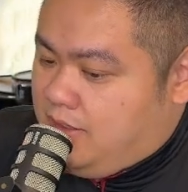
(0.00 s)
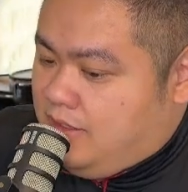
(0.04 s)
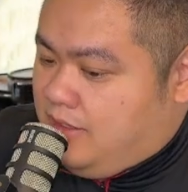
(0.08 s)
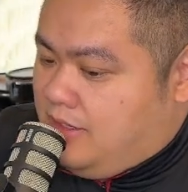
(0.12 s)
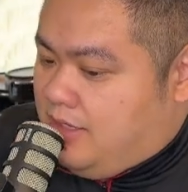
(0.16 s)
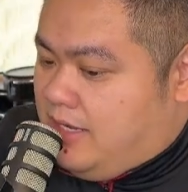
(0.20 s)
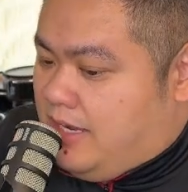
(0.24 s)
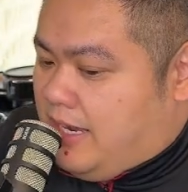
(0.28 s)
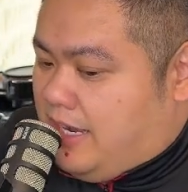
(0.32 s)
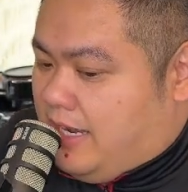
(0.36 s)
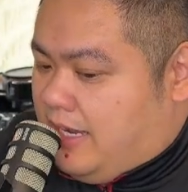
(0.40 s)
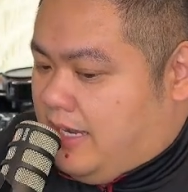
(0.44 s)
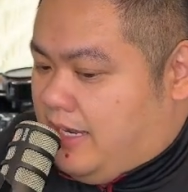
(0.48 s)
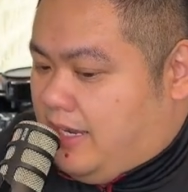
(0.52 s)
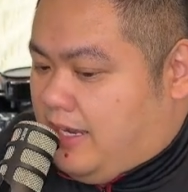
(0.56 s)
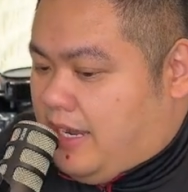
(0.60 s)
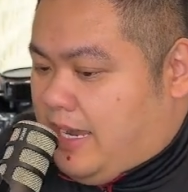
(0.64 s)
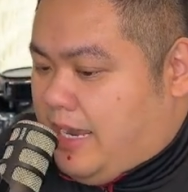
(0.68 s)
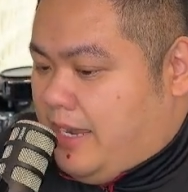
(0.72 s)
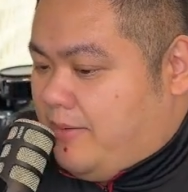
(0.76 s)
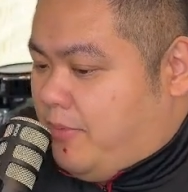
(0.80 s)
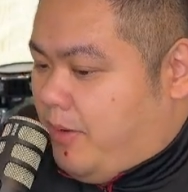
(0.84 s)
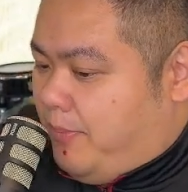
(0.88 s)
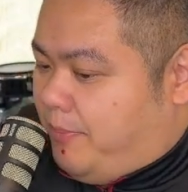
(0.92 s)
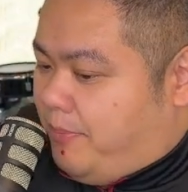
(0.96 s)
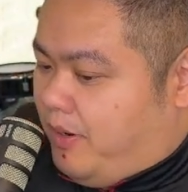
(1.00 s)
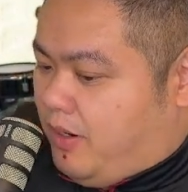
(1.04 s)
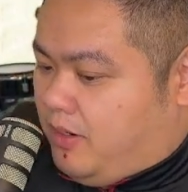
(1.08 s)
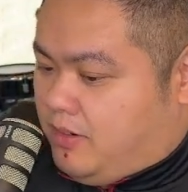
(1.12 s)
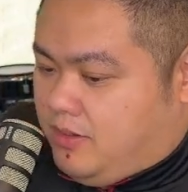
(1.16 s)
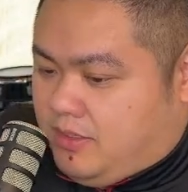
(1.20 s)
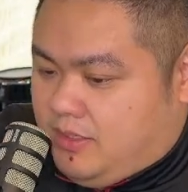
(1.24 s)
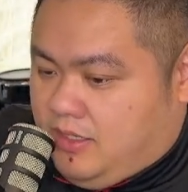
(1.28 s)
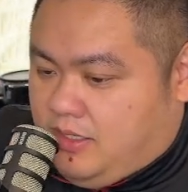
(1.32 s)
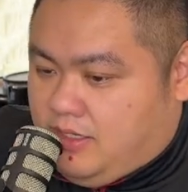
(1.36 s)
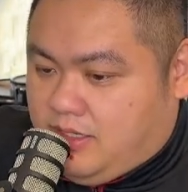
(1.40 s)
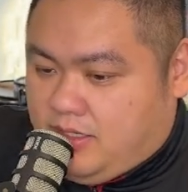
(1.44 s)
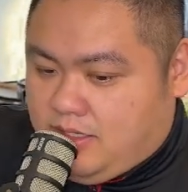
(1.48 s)
I'm a
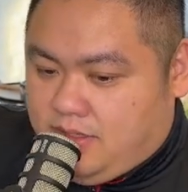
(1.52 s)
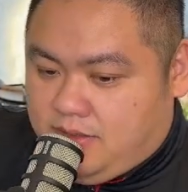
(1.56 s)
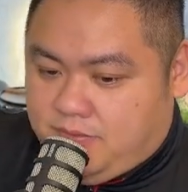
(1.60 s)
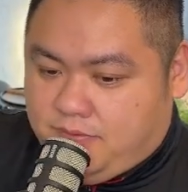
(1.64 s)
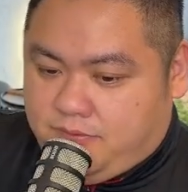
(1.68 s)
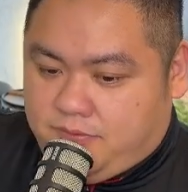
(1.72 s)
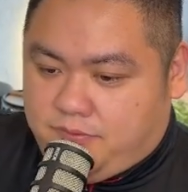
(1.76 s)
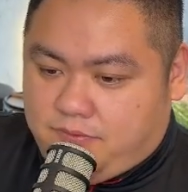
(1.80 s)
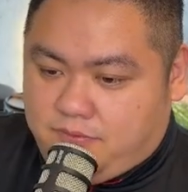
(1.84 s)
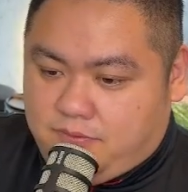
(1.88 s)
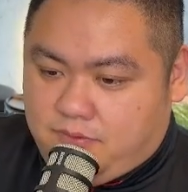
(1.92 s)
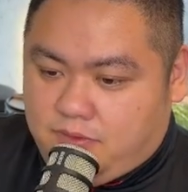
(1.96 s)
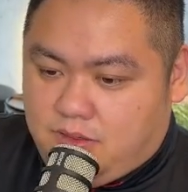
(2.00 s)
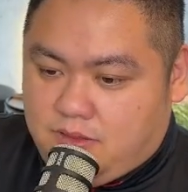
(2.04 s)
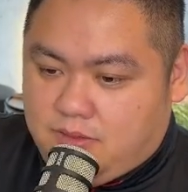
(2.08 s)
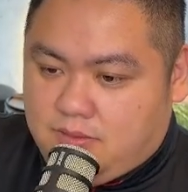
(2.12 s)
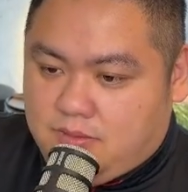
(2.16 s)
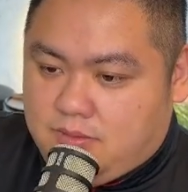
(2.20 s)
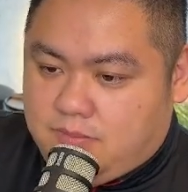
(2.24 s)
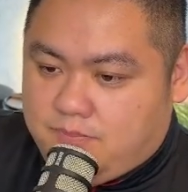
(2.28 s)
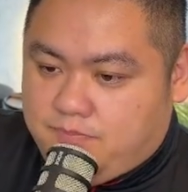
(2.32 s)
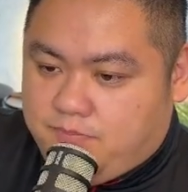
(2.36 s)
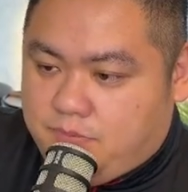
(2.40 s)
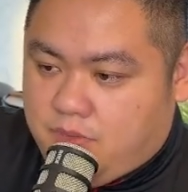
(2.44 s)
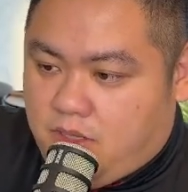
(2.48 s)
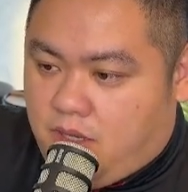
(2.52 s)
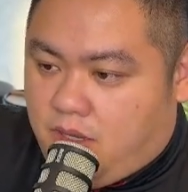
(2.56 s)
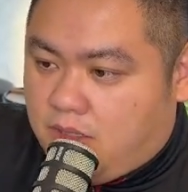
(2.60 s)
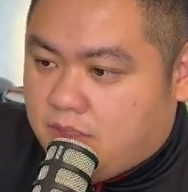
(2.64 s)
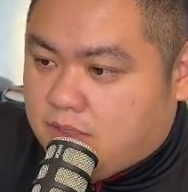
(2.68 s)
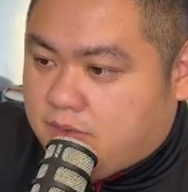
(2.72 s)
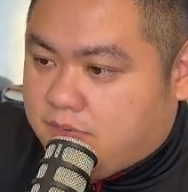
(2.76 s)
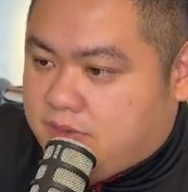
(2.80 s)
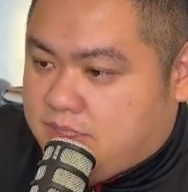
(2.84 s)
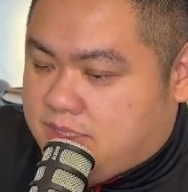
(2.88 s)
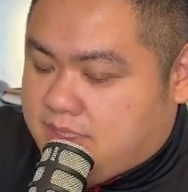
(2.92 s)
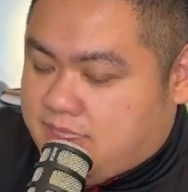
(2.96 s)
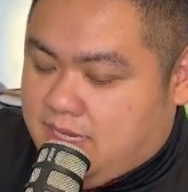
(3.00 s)
part of all
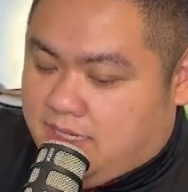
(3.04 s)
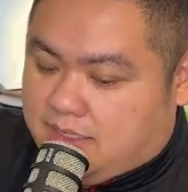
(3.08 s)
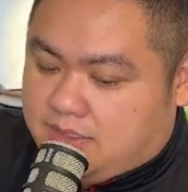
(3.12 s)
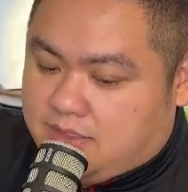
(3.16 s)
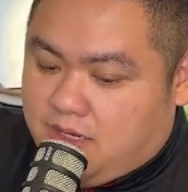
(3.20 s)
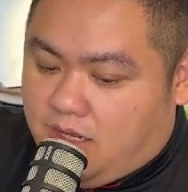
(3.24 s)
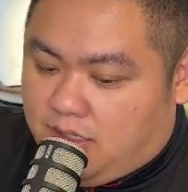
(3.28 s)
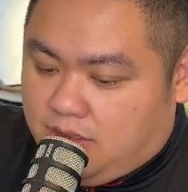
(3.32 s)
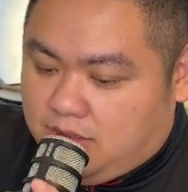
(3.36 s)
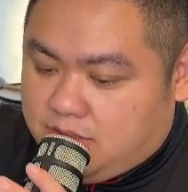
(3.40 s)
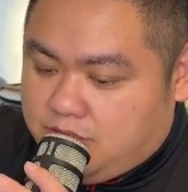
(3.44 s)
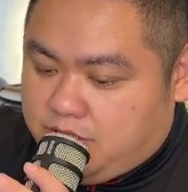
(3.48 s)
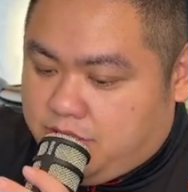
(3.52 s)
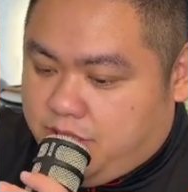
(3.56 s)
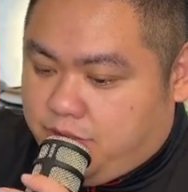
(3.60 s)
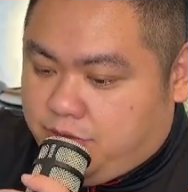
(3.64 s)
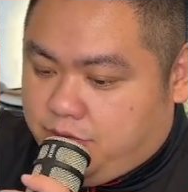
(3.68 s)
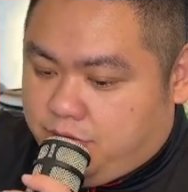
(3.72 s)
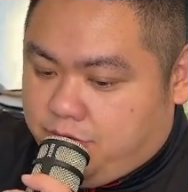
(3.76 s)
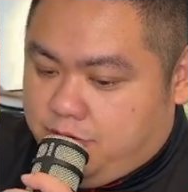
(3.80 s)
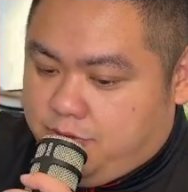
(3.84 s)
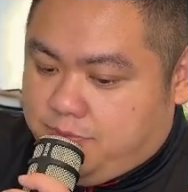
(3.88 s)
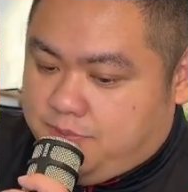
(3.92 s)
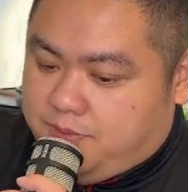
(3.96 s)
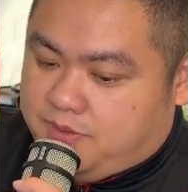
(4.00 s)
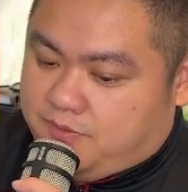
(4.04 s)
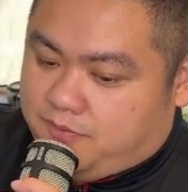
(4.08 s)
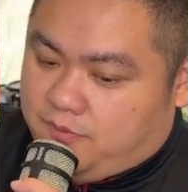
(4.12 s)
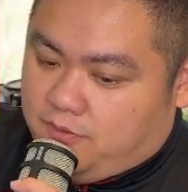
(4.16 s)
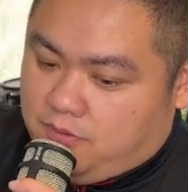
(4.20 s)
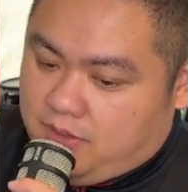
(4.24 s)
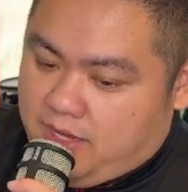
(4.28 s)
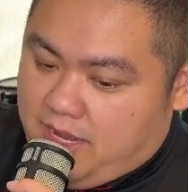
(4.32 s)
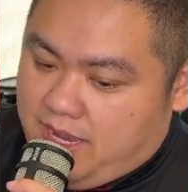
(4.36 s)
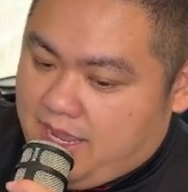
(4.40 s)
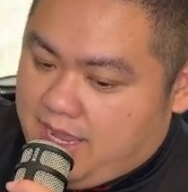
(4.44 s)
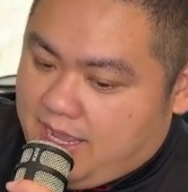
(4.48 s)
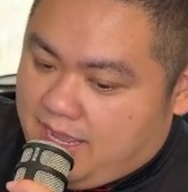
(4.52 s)
of the technology groups for
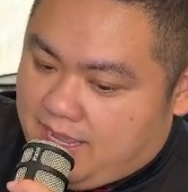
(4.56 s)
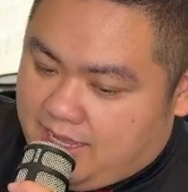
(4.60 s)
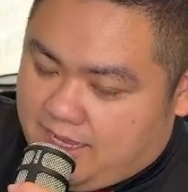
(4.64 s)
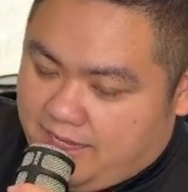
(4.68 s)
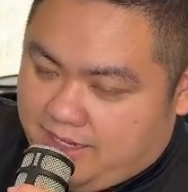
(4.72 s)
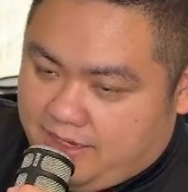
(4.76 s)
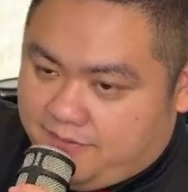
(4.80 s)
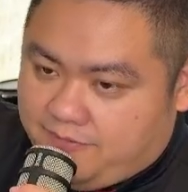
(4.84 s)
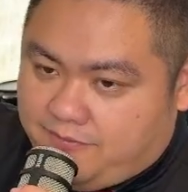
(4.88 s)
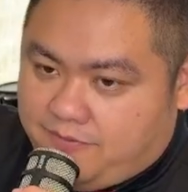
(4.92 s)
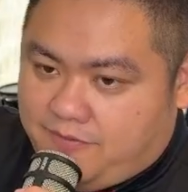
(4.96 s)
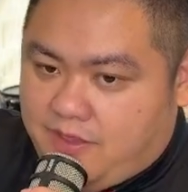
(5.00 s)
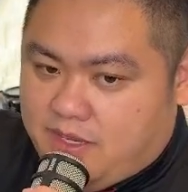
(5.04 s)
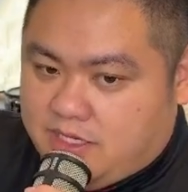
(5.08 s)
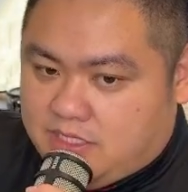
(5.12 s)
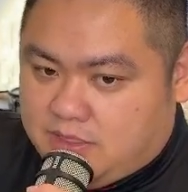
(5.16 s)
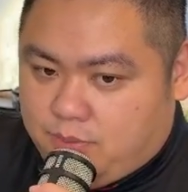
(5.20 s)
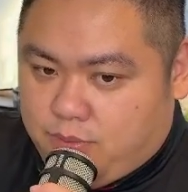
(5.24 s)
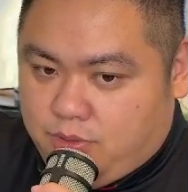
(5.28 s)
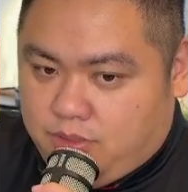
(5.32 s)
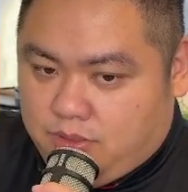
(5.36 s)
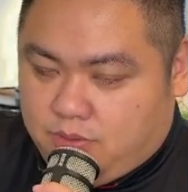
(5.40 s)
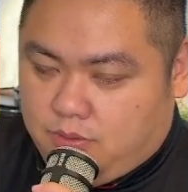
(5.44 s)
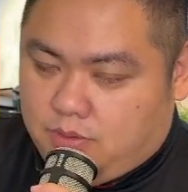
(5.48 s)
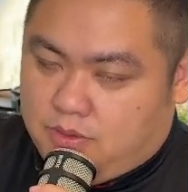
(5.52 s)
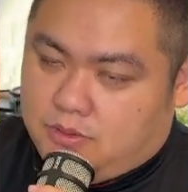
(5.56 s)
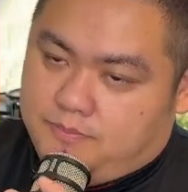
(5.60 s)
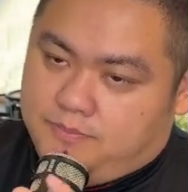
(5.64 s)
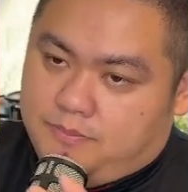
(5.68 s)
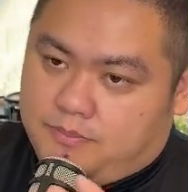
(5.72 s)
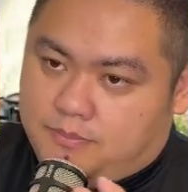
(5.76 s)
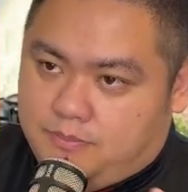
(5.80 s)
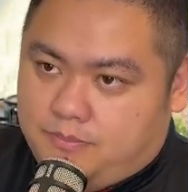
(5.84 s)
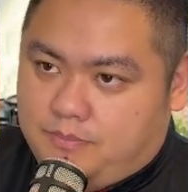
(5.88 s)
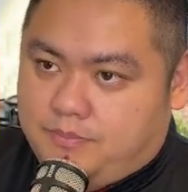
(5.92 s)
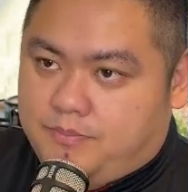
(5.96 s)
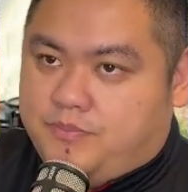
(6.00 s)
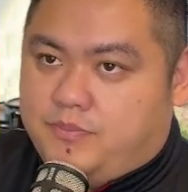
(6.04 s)
AI and Facebook, well,
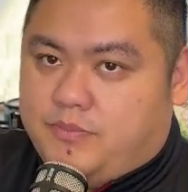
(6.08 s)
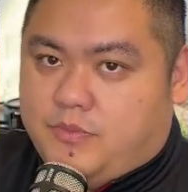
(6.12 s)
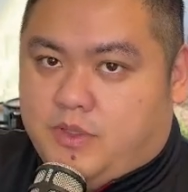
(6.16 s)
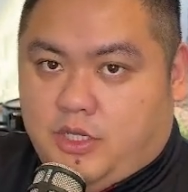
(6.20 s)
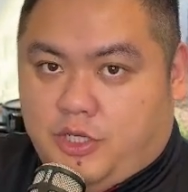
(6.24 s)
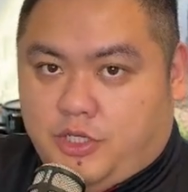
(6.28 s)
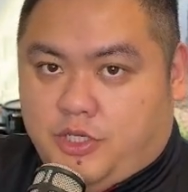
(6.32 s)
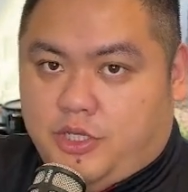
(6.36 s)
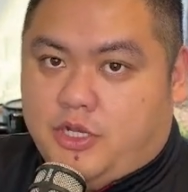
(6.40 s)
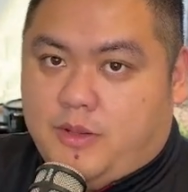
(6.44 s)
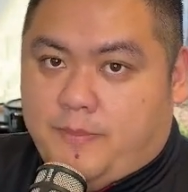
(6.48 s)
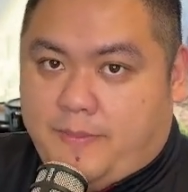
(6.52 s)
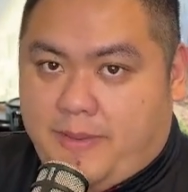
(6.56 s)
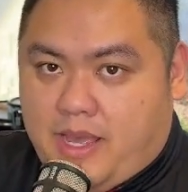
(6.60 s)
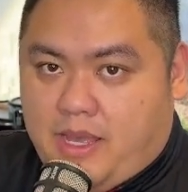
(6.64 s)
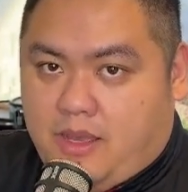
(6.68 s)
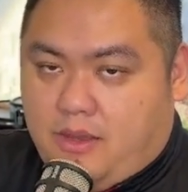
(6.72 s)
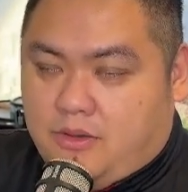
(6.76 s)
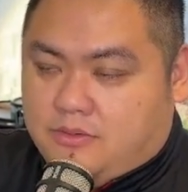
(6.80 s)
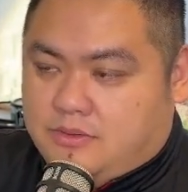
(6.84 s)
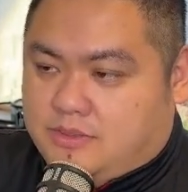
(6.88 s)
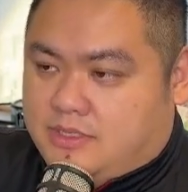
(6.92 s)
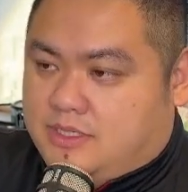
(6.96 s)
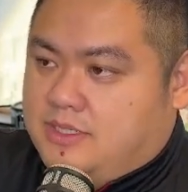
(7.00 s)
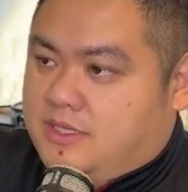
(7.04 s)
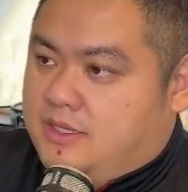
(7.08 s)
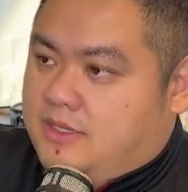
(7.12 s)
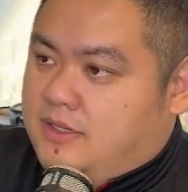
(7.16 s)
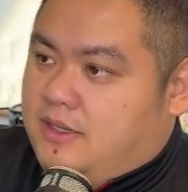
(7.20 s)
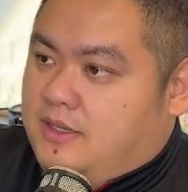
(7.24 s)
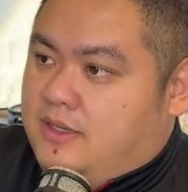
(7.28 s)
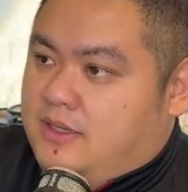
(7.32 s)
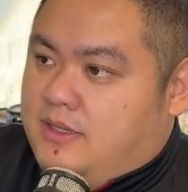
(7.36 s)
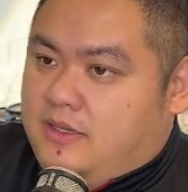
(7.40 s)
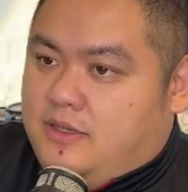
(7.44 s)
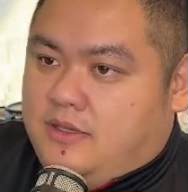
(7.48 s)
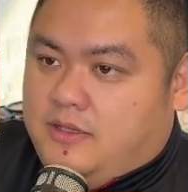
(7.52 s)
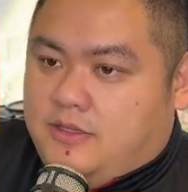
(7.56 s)
a good amount.
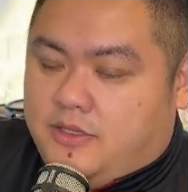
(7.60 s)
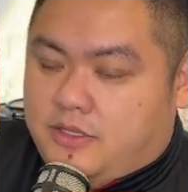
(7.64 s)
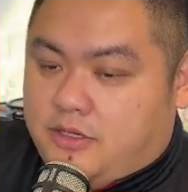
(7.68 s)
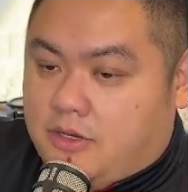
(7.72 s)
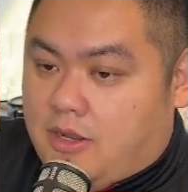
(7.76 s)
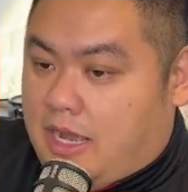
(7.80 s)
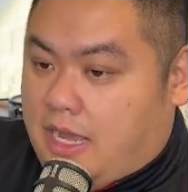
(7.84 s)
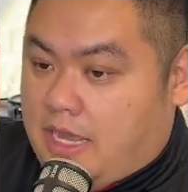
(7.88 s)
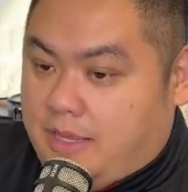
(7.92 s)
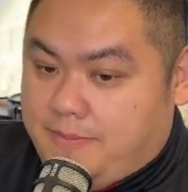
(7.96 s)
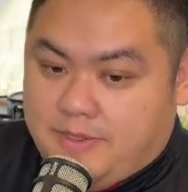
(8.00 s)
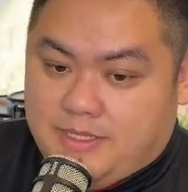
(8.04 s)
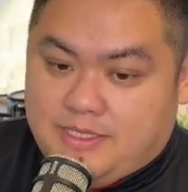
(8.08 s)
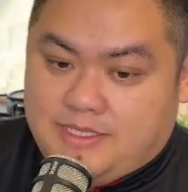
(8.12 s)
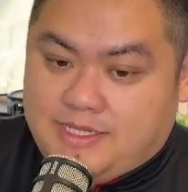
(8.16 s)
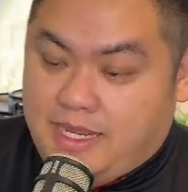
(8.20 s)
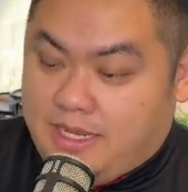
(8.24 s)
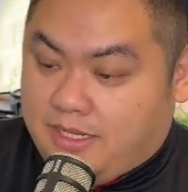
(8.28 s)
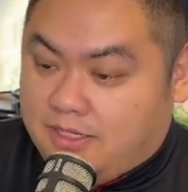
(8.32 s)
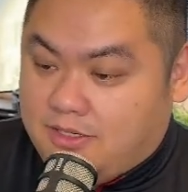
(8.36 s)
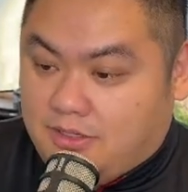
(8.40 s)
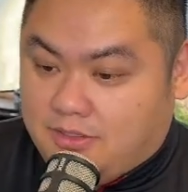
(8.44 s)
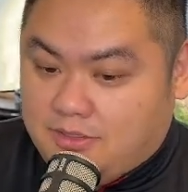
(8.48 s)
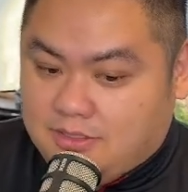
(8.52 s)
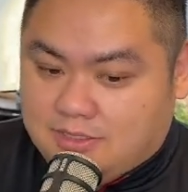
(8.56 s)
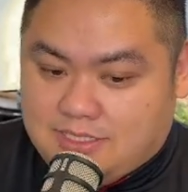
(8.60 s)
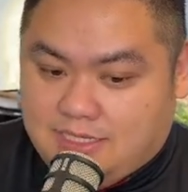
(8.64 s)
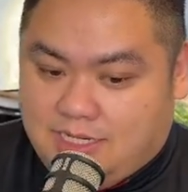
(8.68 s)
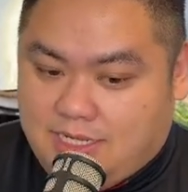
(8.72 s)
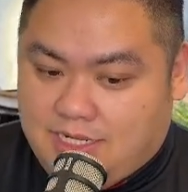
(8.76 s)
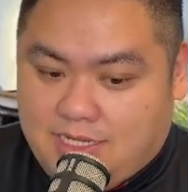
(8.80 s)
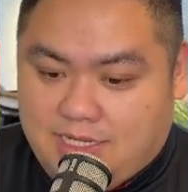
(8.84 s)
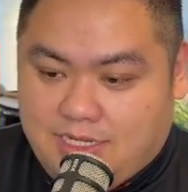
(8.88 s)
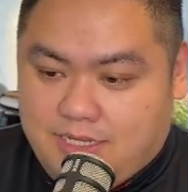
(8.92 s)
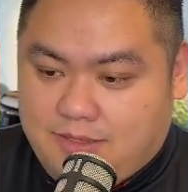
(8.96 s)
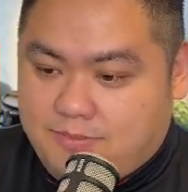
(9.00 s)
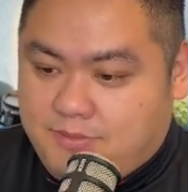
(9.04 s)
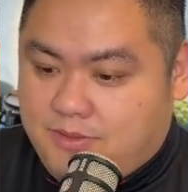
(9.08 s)
You know, I'm in tech all the
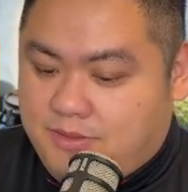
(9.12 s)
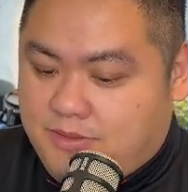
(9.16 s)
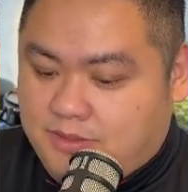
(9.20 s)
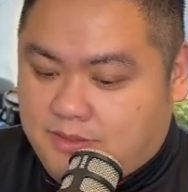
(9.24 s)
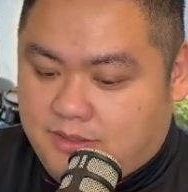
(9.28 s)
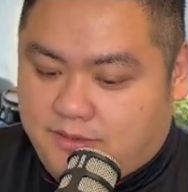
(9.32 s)
time.